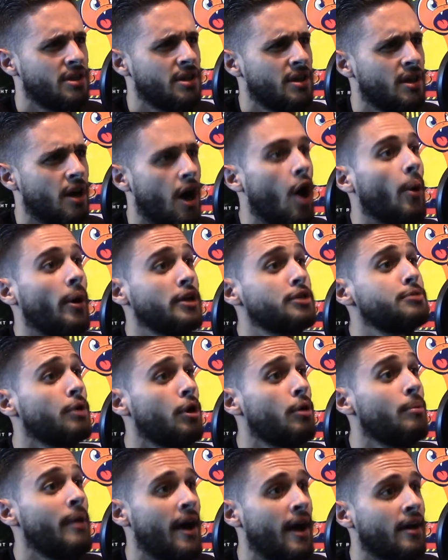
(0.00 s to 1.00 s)
Oh, HBO
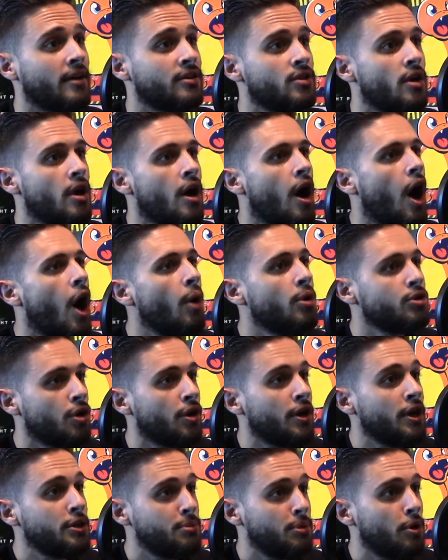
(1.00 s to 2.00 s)
Max. It's on
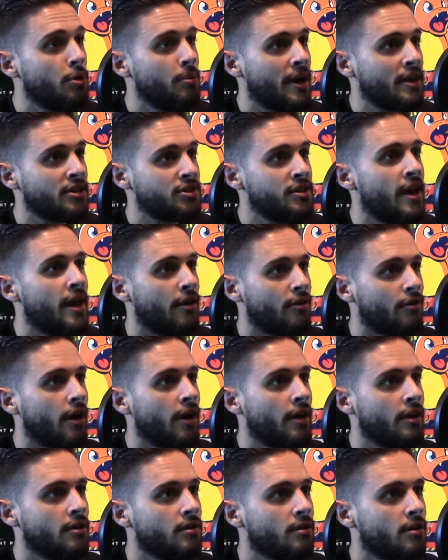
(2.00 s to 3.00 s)
HBO Max now,
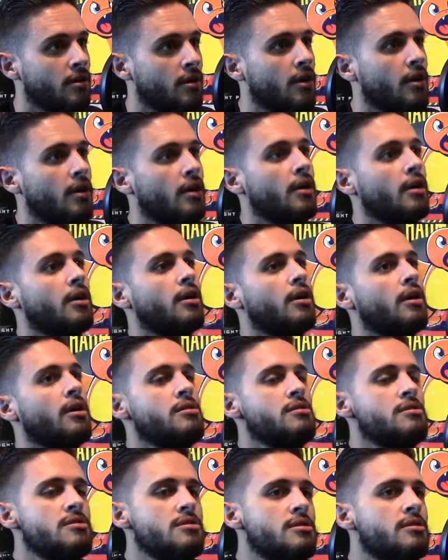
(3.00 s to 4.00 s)
right?
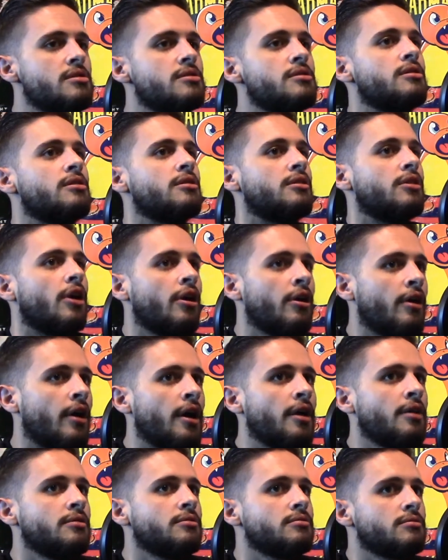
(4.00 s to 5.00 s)
All
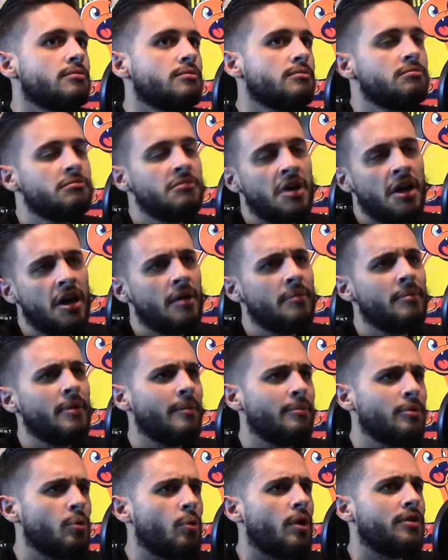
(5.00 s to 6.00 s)
right. Maybe
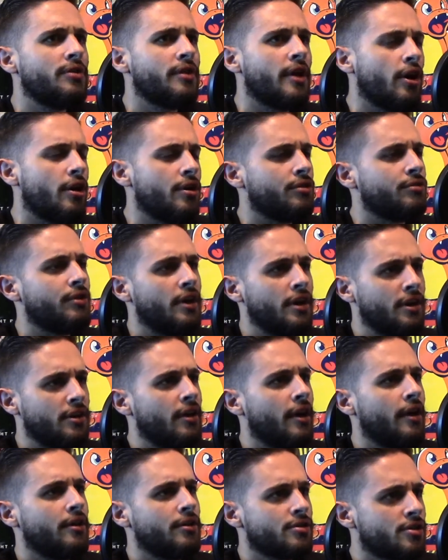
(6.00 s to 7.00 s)
one day on a rainy
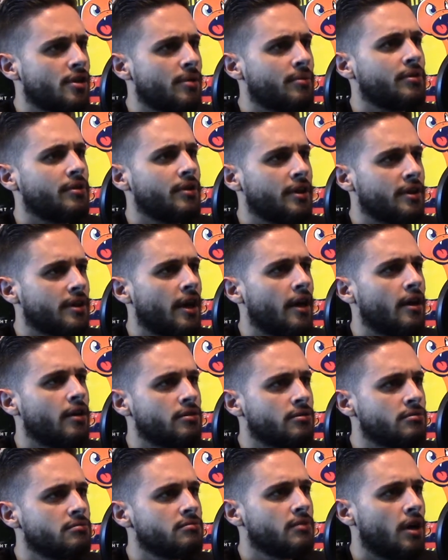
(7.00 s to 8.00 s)
day or something like that,
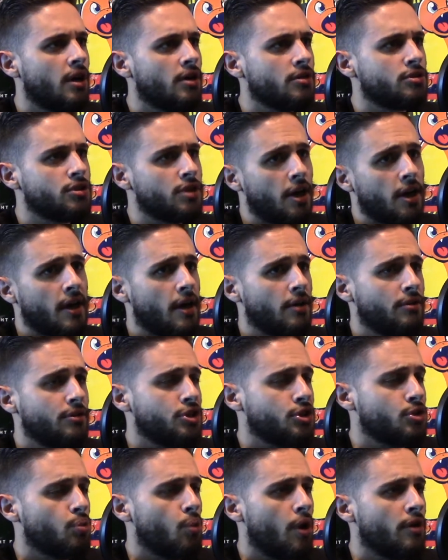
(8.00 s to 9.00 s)
I'll check at
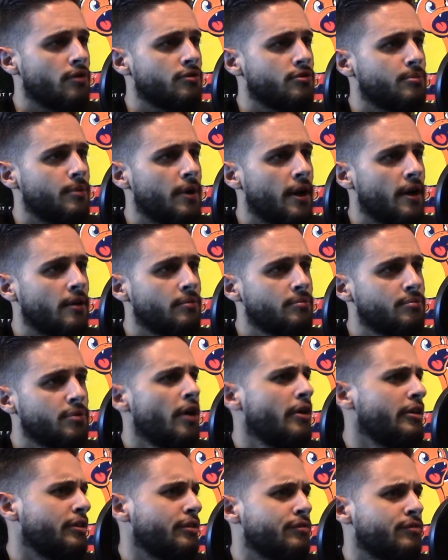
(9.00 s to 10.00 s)
least one of them out.
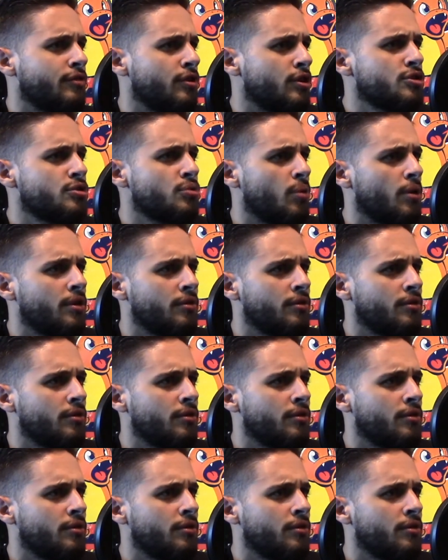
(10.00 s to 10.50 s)
Probably the first one.